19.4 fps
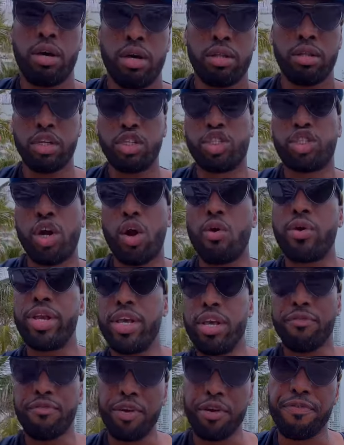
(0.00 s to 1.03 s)
the journey
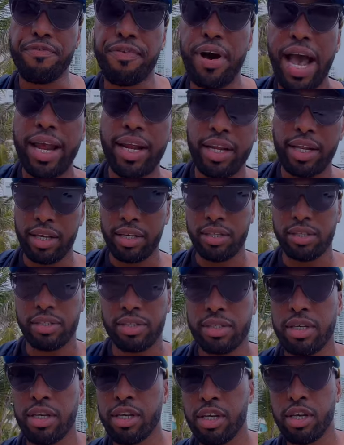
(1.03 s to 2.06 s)
of your
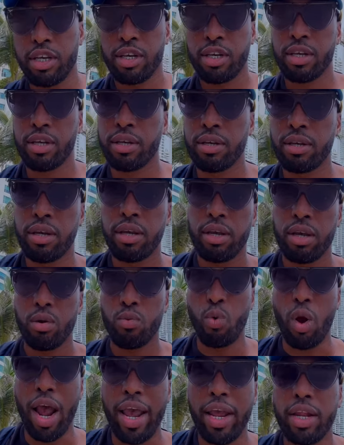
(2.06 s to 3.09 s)
findings,
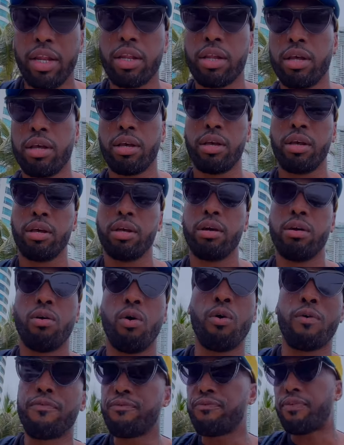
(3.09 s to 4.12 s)
right?
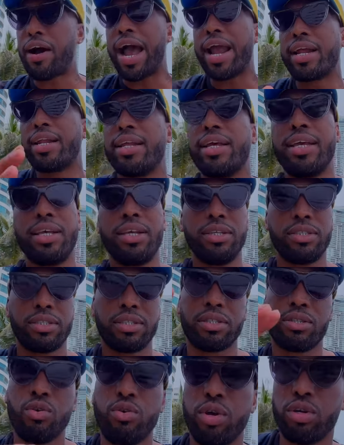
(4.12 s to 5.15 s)
Or findings
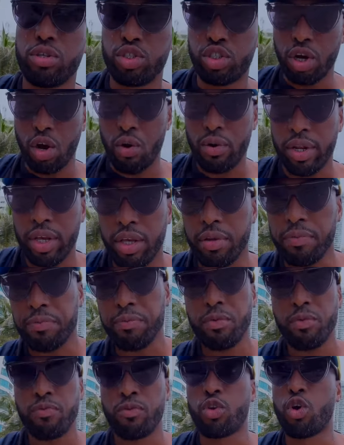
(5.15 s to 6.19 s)
through your journey.
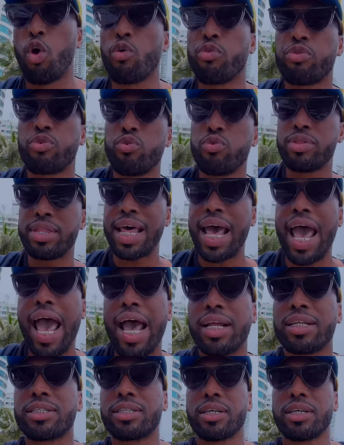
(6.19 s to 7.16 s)
Go through that.